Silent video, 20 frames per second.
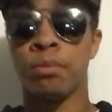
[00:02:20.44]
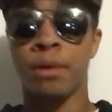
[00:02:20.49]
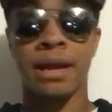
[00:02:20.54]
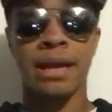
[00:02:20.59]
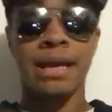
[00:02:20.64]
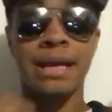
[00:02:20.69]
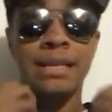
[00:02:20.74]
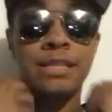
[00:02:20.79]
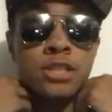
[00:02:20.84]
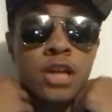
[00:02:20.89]

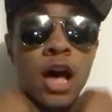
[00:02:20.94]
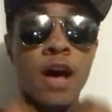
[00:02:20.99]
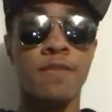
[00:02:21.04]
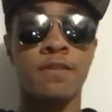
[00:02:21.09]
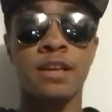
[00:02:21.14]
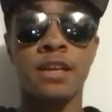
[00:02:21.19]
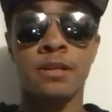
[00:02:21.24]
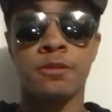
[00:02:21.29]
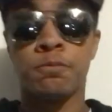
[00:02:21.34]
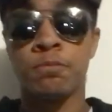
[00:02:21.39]
Break
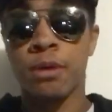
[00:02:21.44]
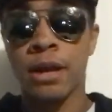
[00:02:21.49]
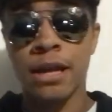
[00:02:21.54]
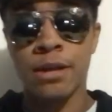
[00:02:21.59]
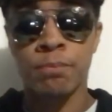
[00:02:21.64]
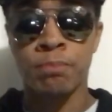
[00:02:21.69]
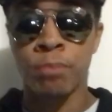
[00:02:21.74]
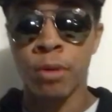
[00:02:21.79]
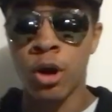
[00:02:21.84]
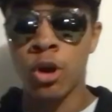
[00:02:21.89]
esophagus,
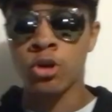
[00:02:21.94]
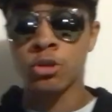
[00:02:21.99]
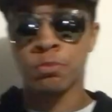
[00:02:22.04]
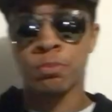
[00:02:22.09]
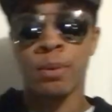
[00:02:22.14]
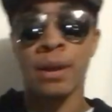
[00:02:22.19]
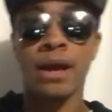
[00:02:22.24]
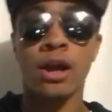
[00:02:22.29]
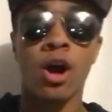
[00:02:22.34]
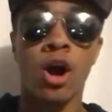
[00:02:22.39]
break
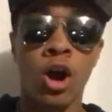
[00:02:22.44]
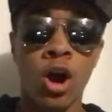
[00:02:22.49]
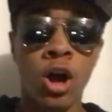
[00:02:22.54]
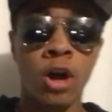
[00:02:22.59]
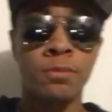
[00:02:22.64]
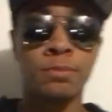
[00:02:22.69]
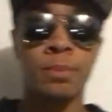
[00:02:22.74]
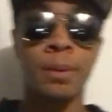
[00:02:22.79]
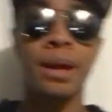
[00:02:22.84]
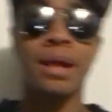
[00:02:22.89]
bones, break
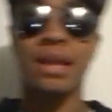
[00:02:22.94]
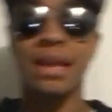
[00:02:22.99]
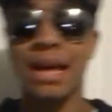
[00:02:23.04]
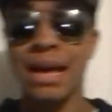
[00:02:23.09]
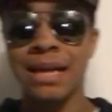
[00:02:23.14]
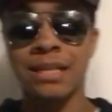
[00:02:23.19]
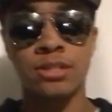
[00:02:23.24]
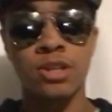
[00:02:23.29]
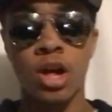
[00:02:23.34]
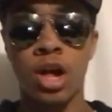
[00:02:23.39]
arm, break
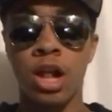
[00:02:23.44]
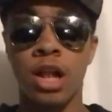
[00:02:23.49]
legs,